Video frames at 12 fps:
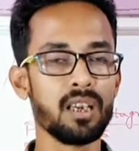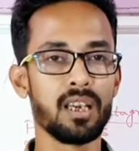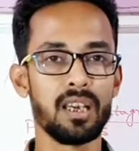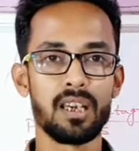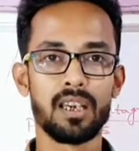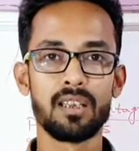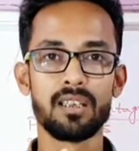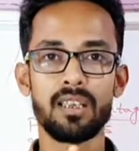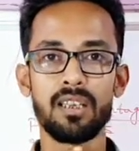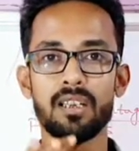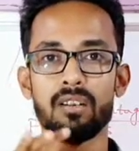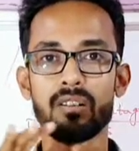And
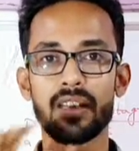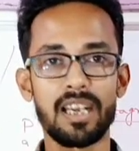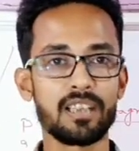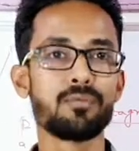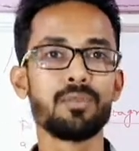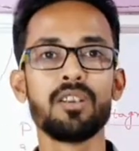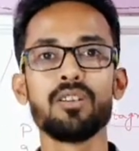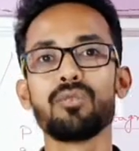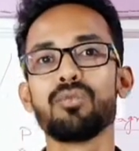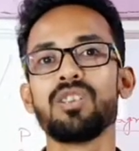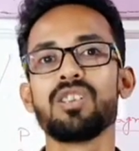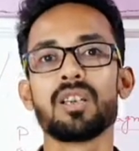in our next video
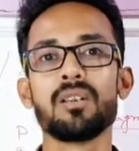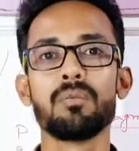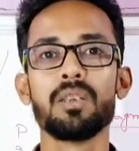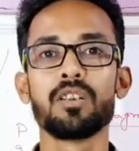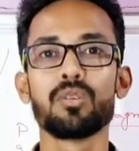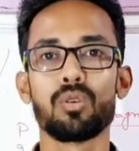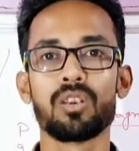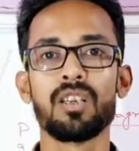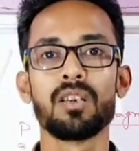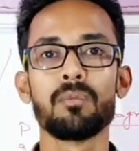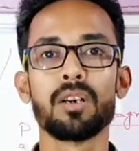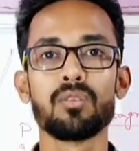we shall be
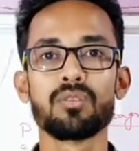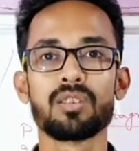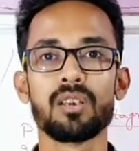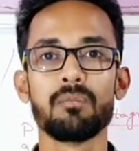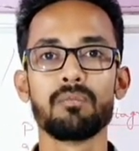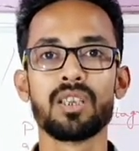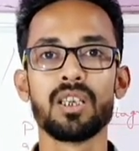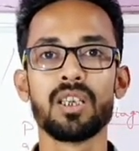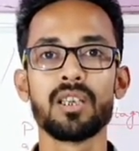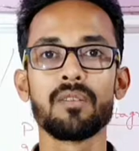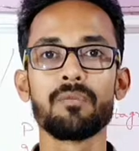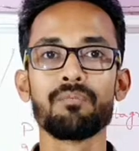talking about
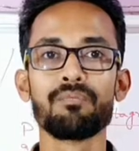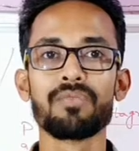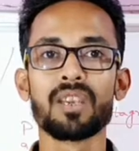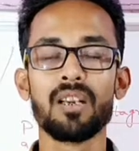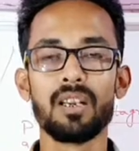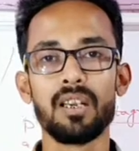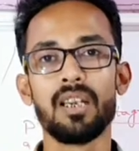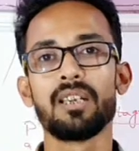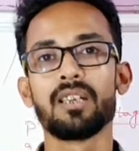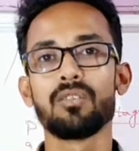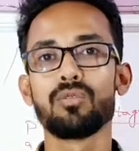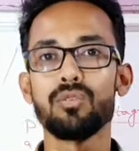something
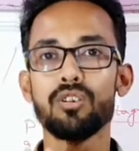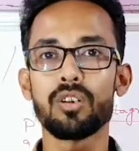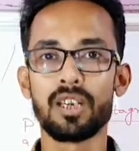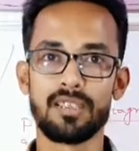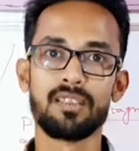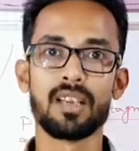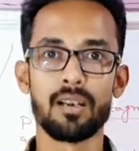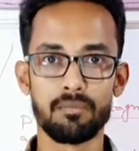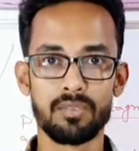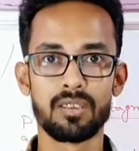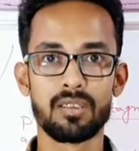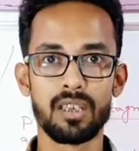related to your
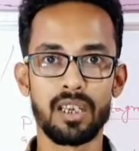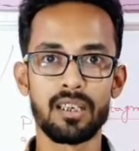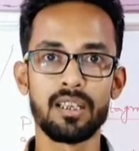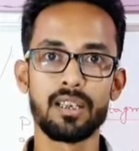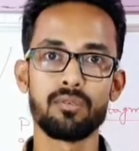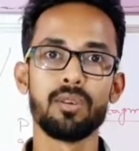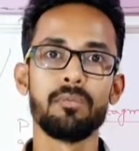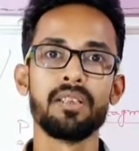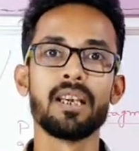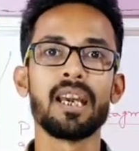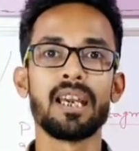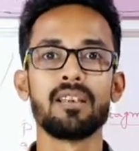exams, and that will be
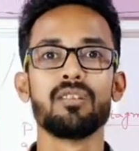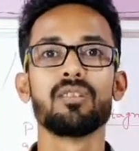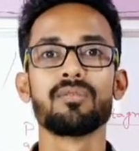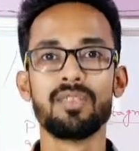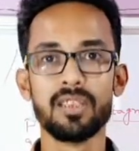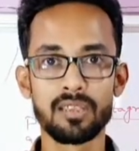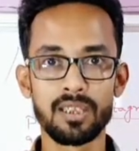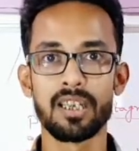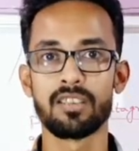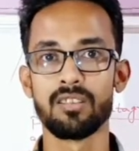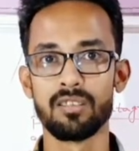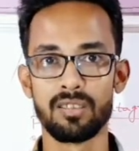the end of this
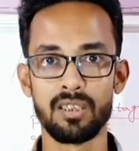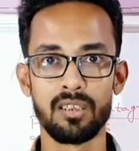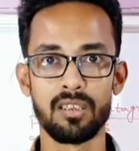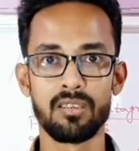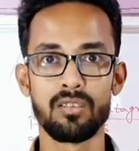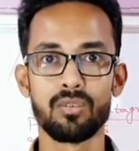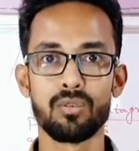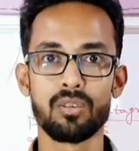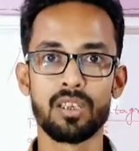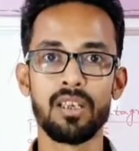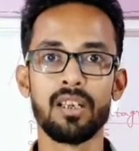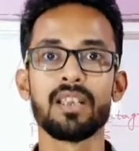lecture series. So
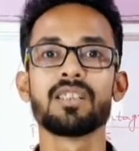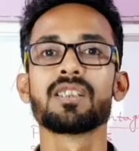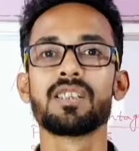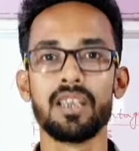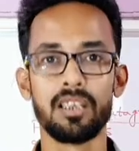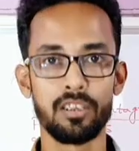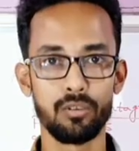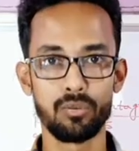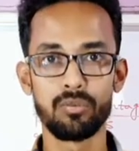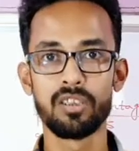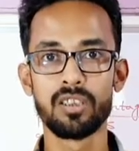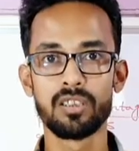till then, stay
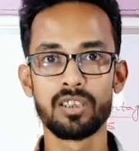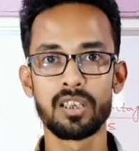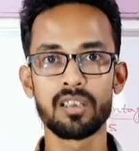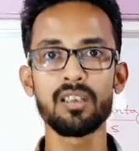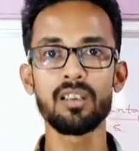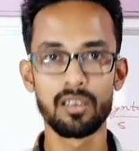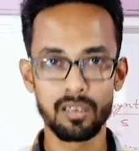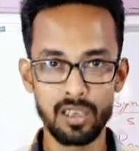tuned with the channel.